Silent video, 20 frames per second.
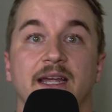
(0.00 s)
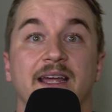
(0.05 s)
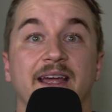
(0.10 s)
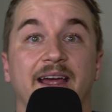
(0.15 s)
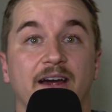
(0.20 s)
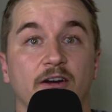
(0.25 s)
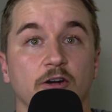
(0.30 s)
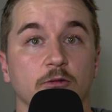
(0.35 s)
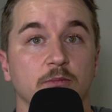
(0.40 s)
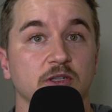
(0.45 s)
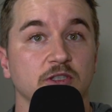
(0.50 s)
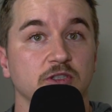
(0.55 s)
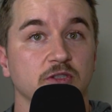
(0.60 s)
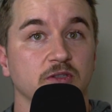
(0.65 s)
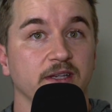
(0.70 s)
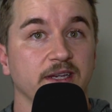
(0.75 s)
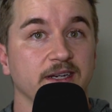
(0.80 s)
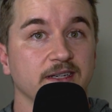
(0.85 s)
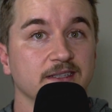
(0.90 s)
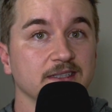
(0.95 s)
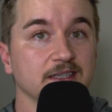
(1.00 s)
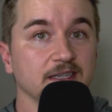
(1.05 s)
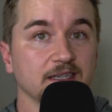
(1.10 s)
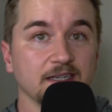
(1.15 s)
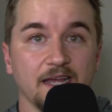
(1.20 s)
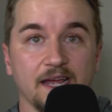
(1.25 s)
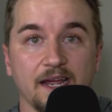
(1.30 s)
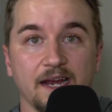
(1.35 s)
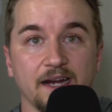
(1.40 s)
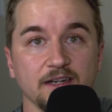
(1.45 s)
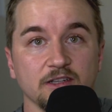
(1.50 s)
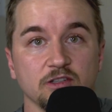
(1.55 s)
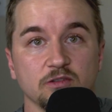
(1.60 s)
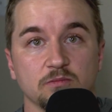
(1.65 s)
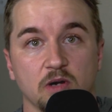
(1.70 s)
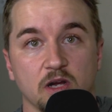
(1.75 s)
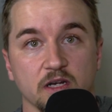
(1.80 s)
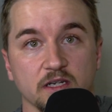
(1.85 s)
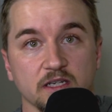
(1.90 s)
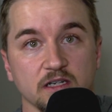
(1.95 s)
how to build your LinkedIn, how to do
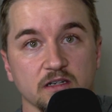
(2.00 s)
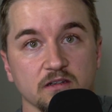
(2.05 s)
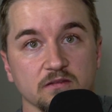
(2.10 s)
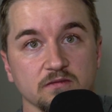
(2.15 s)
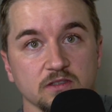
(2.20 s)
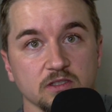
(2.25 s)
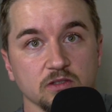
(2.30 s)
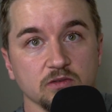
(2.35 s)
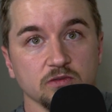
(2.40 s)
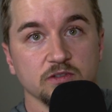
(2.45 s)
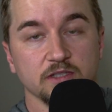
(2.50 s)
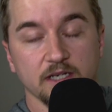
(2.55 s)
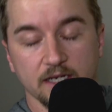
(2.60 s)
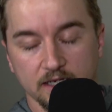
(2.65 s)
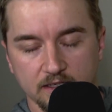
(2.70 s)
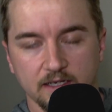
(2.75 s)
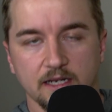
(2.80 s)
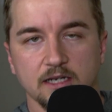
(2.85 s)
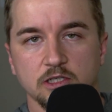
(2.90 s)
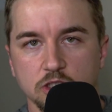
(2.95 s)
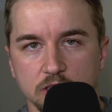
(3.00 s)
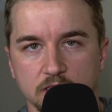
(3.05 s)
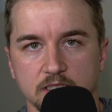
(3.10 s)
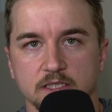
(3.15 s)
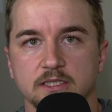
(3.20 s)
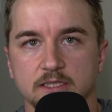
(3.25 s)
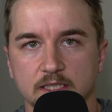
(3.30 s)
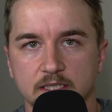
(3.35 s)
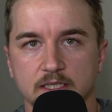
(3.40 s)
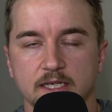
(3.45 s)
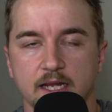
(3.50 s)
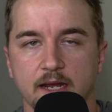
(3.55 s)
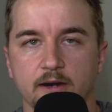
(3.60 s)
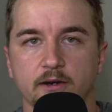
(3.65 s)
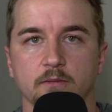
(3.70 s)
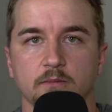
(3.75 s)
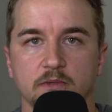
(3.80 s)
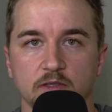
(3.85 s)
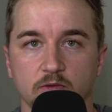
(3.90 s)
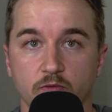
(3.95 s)
mock interviews, and actually sit down
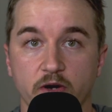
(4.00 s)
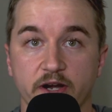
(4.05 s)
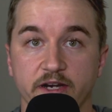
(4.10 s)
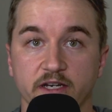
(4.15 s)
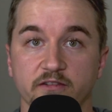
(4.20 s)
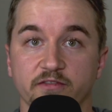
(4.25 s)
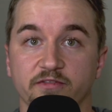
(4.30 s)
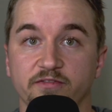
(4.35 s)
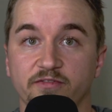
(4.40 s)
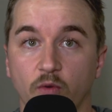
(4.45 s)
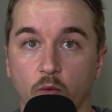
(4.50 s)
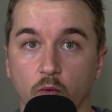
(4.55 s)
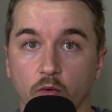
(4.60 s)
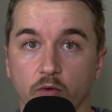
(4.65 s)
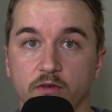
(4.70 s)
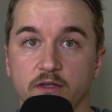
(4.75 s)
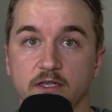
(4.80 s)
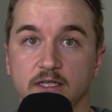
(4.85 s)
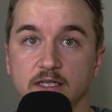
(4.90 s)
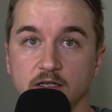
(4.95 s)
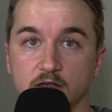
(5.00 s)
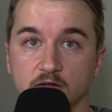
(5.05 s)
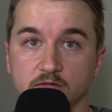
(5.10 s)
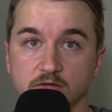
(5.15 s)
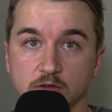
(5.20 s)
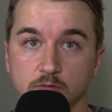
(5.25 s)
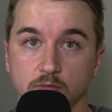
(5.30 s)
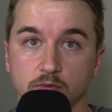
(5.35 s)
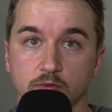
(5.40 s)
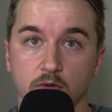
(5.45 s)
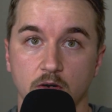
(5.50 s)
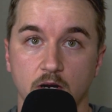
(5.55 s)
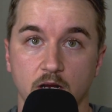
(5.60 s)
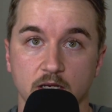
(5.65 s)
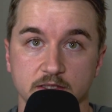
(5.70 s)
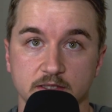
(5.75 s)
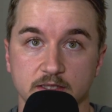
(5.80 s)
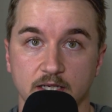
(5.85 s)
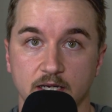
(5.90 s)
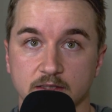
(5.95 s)
and be ready for the interview
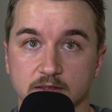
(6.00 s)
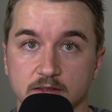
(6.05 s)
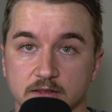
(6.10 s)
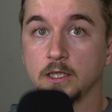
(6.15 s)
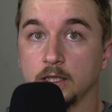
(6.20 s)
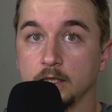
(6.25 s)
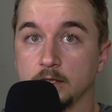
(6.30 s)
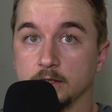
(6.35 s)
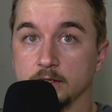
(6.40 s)
process.